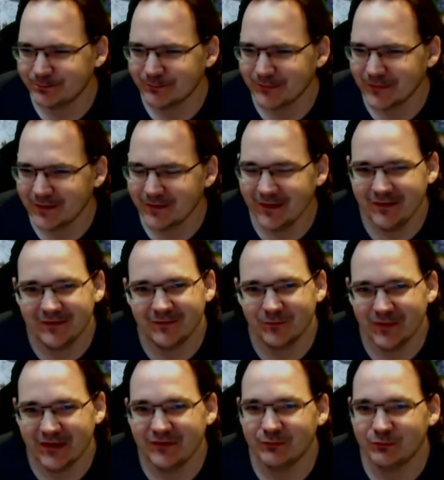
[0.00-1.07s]

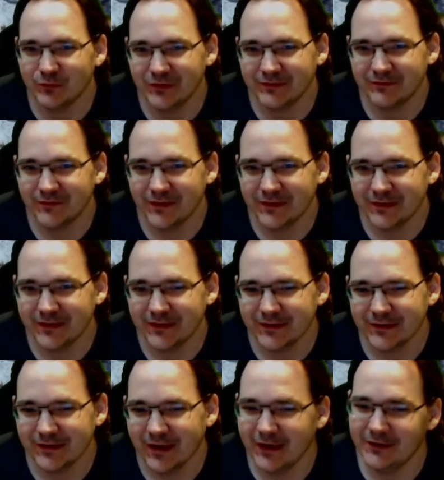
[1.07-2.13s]
That's really funny.
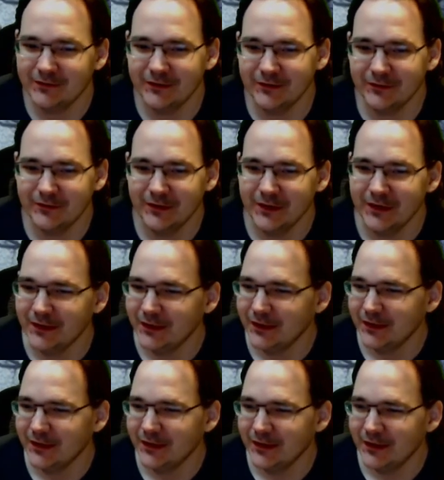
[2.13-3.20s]
I don't know.
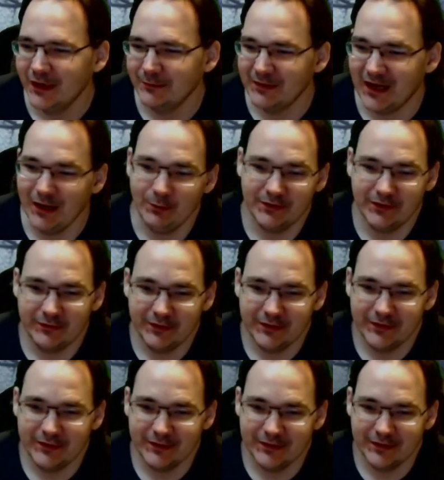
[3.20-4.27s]
I mean, I would do it.
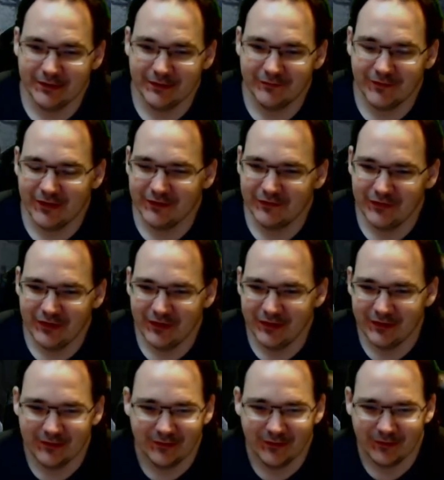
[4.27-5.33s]
If I cheated
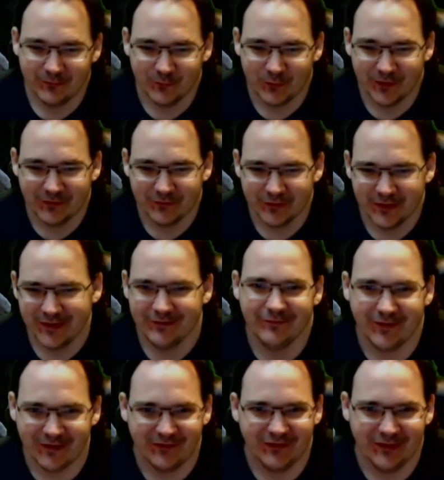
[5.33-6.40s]
and whatever, if
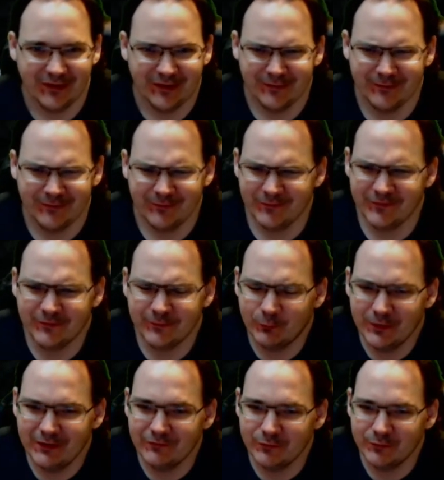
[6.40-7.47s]
I cheated for
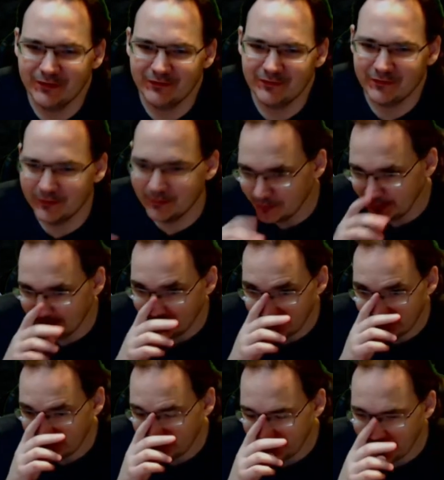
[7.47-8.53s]
whatever reason, I'd be like,
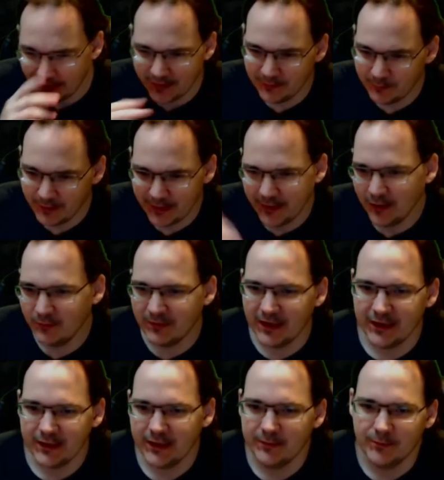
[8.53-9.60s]
okay, well, yeah, give me my account
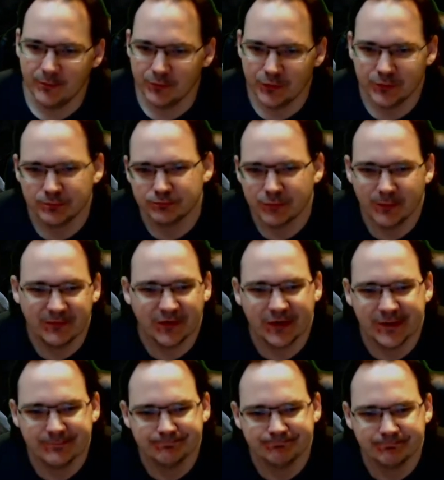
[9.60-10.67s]
back. I'm
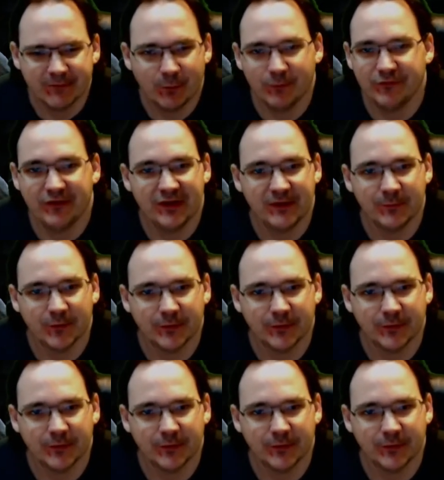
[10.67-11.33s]
sorry, I won't cheat anymore.